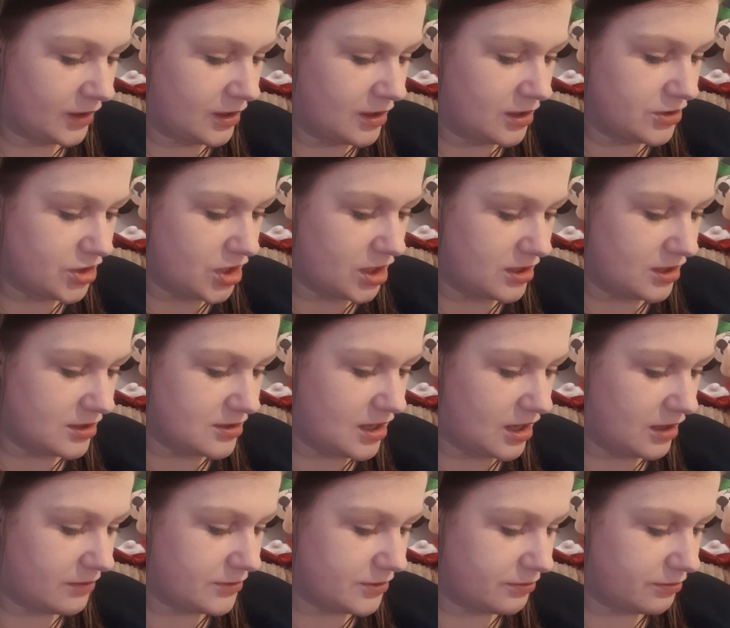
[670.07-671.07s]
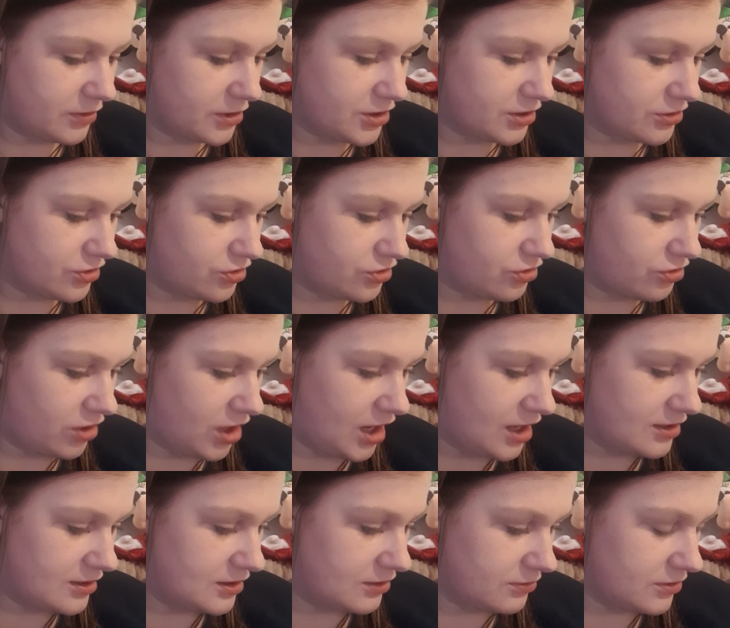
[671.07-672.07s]
Jade needs help to wash and
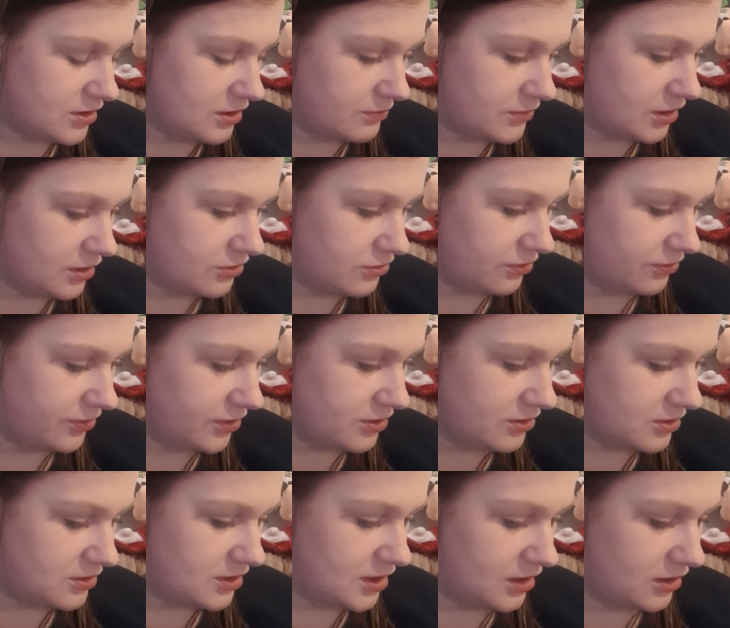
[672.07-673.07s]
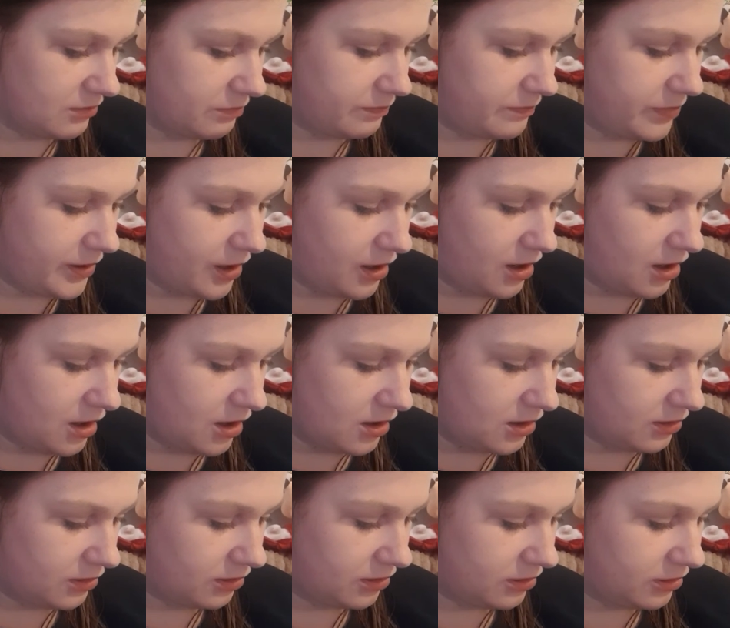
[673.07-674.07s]
dress. He will sometimes refuse to sit in the
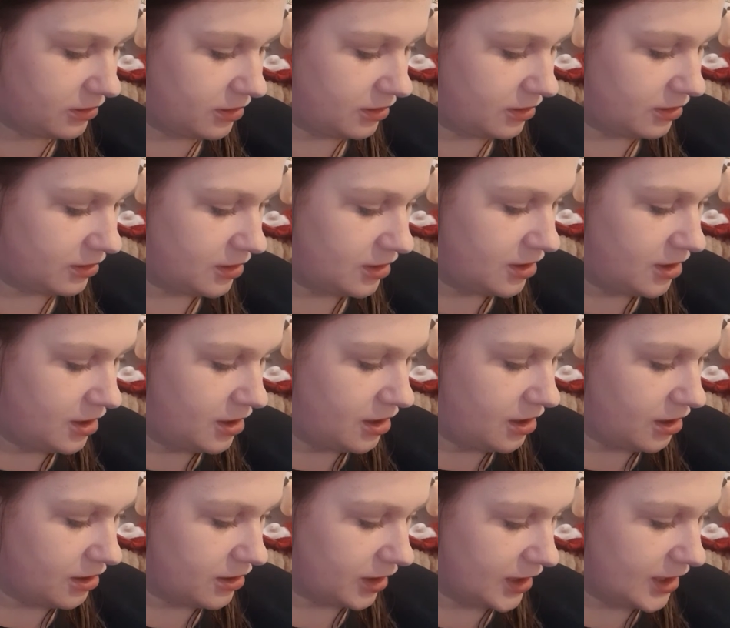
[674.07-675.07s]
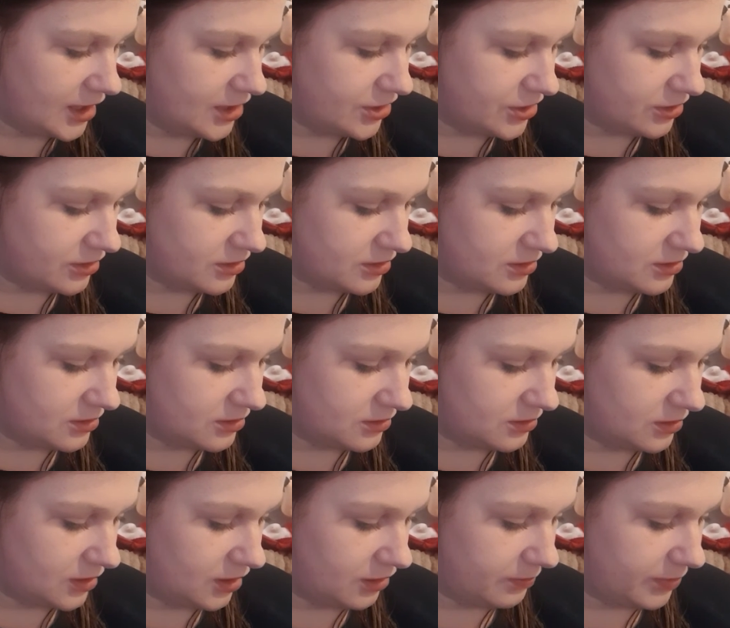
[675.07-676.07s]
bath. On occasions,
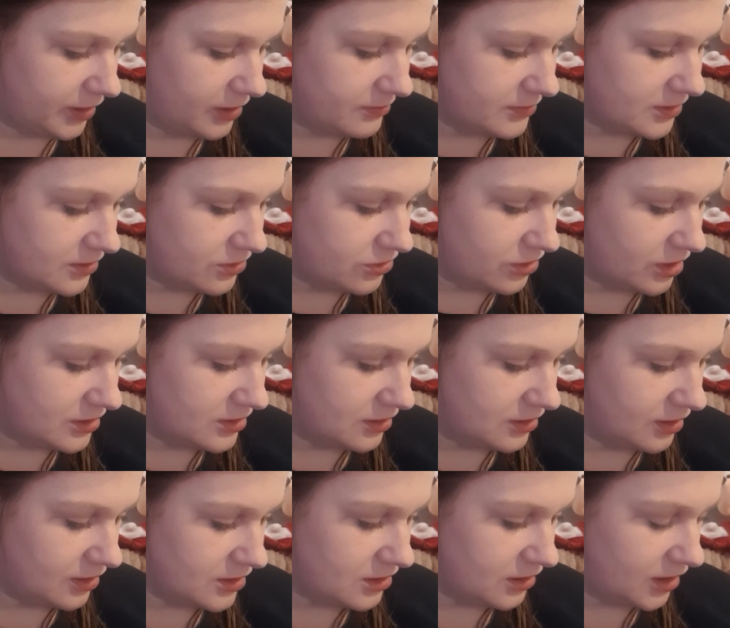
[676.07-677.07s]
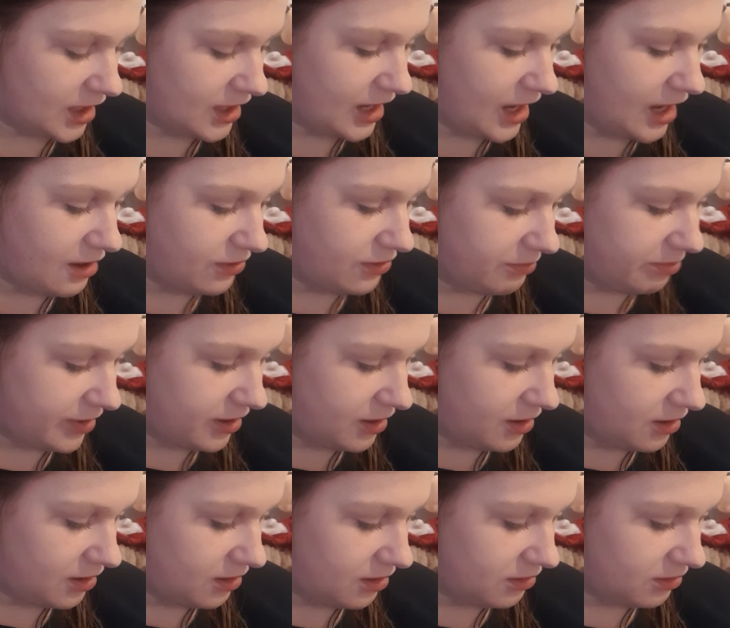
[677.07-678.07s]
he becomes distressed at the idea of getting out the
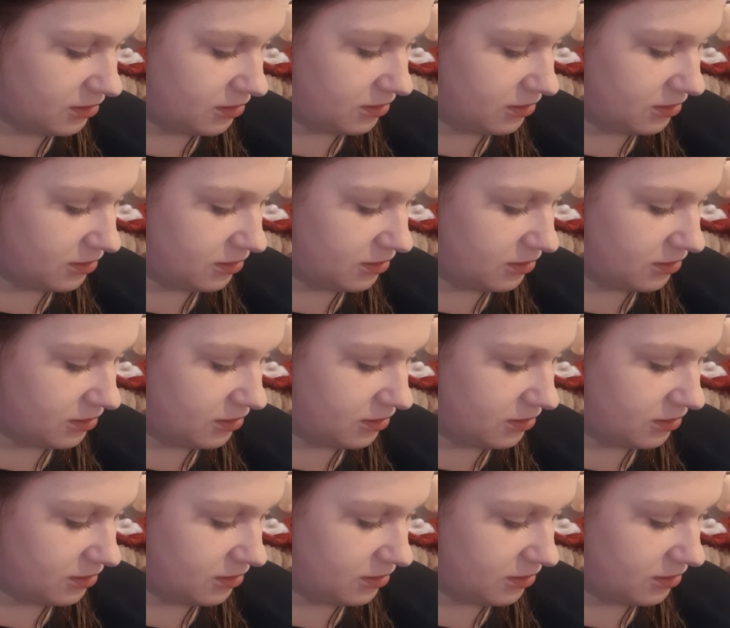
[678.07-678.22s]
bath.